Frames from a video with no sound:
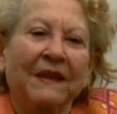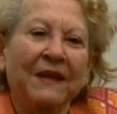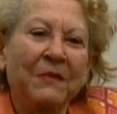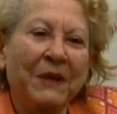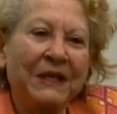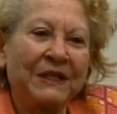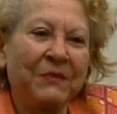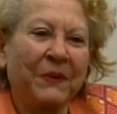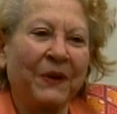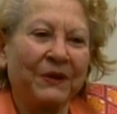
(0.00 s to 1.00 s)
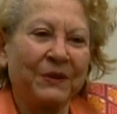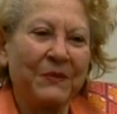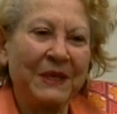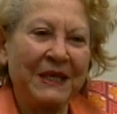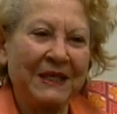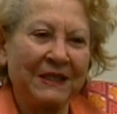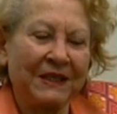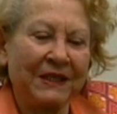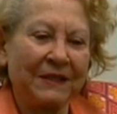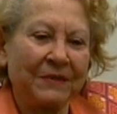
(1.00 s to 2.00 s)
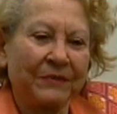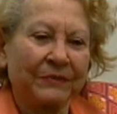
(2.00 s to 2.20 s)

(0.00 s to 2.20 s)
the amazing part to me is that